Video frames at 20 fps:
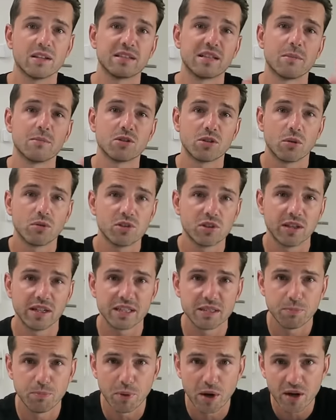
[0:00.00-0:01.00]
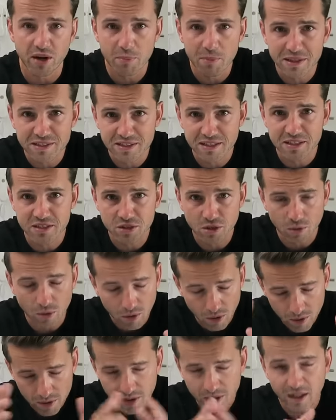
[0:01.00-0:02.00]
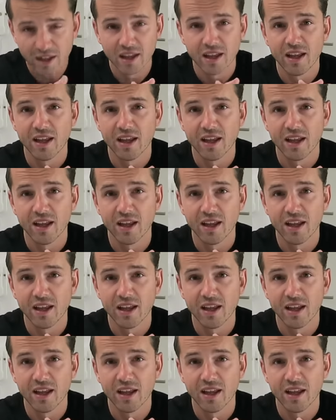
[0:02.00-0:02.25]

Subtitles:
some social experiments and so on,